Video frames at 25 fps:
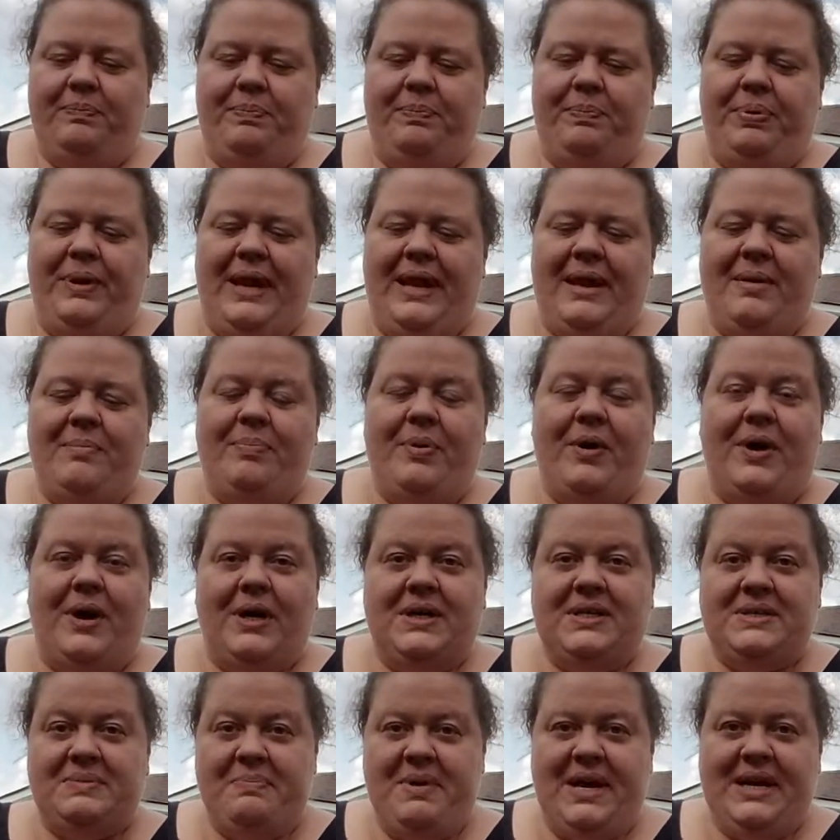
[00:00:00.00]
plant
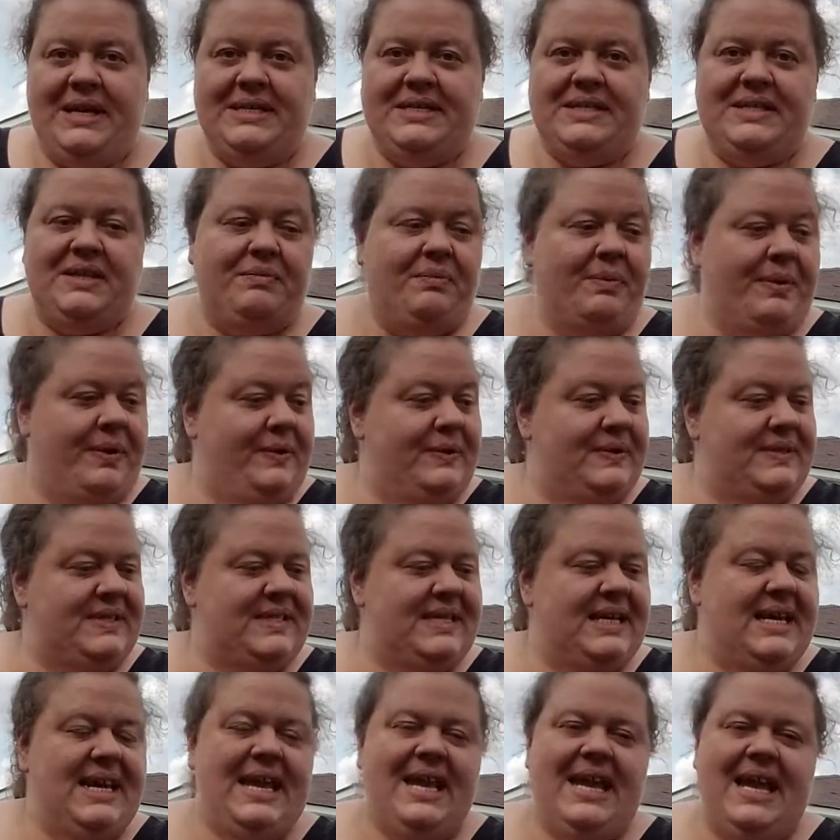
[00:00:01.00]
parts minus the
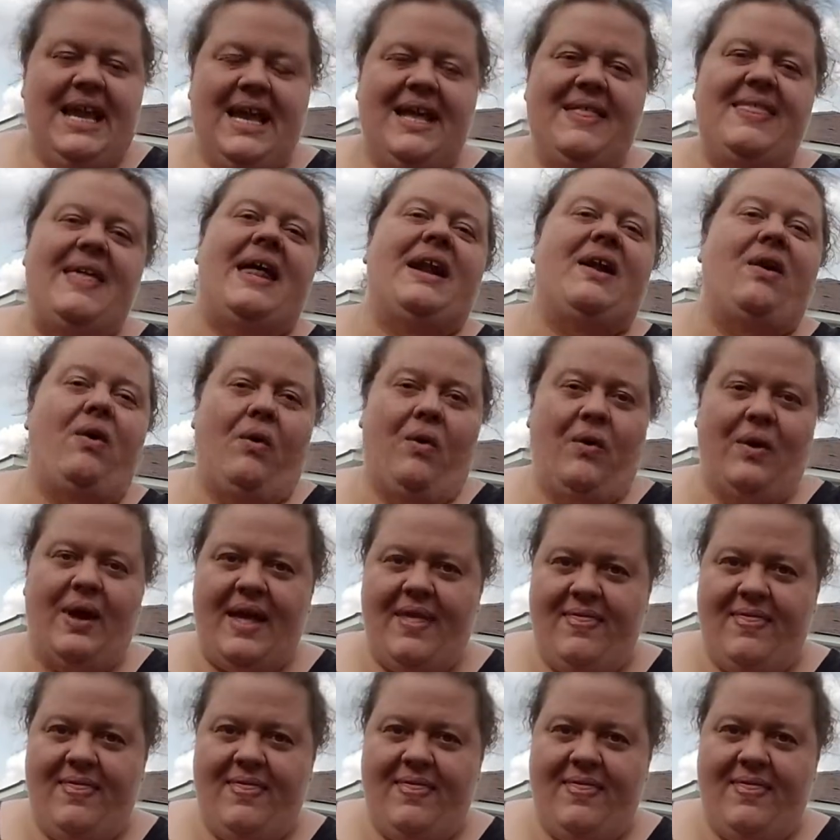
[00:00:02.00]
roots in that hole,